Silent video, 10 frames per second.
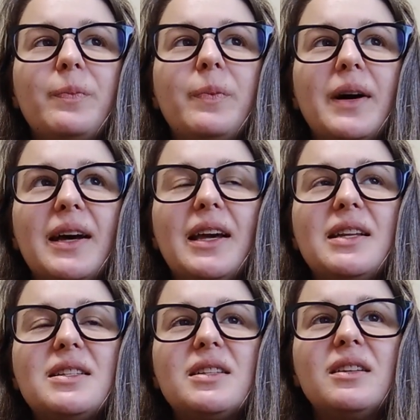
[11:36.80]

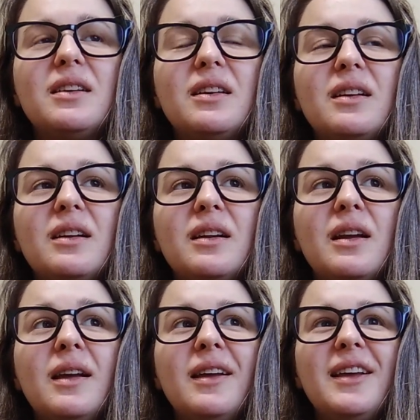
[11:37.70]
But
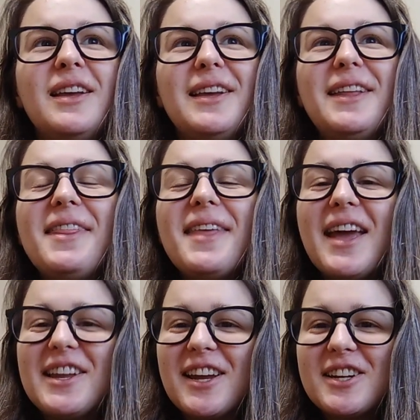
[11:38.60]
in the
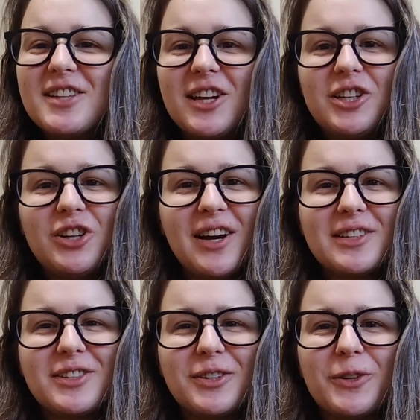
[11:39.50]
end, I decided not
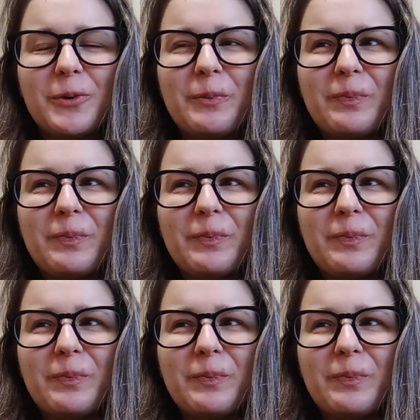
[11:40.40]
to.